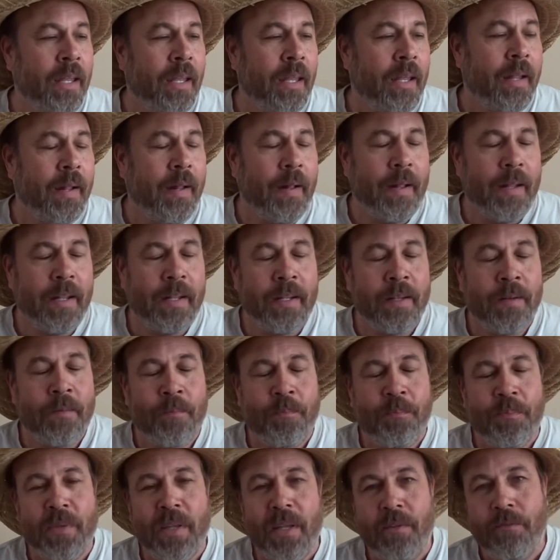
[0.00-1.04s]
And
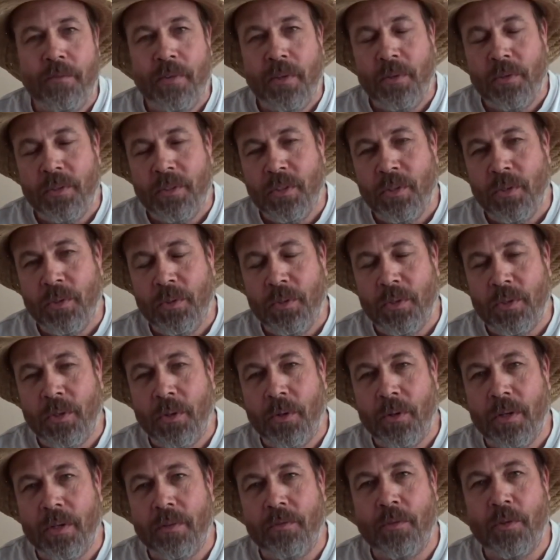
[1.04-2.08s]
I felt so
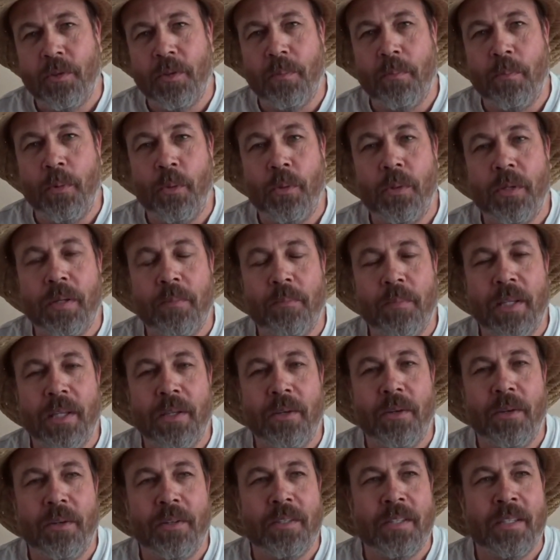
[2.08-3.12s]
sorry for the boy,
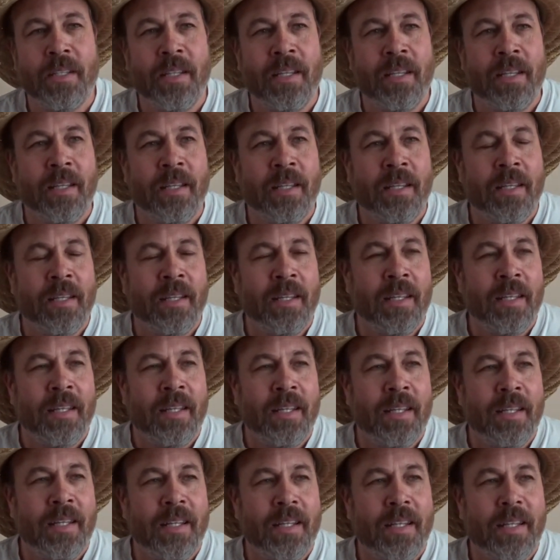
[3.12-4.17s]
because
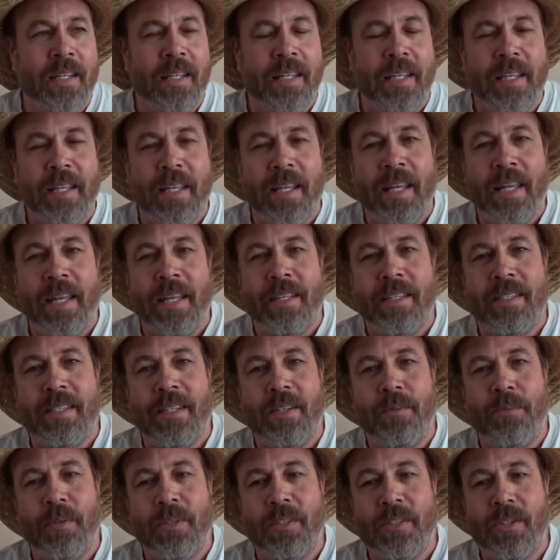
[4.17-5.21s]
as
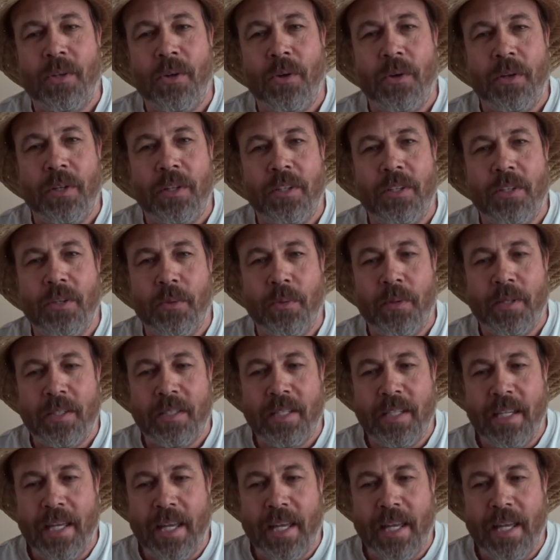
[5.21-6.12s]
he was talking to us,